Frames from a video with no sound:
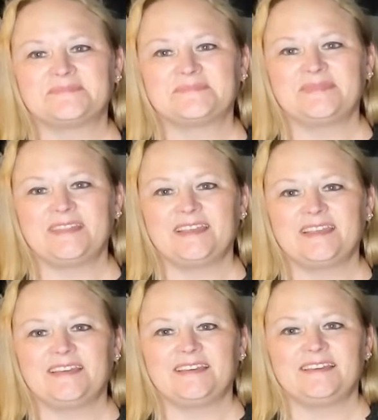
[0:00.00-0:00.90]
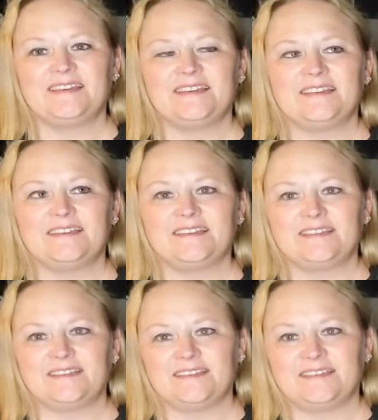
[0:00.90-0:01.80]

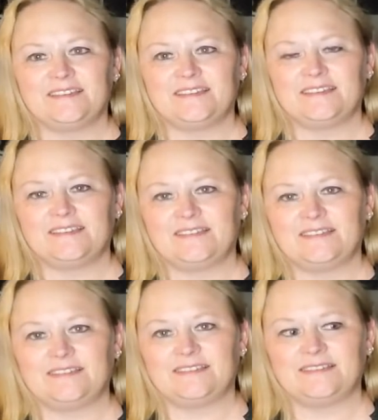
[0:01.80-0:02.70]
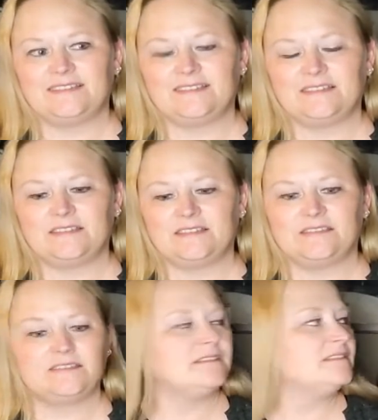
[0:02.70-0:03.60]
This person isn't speaking.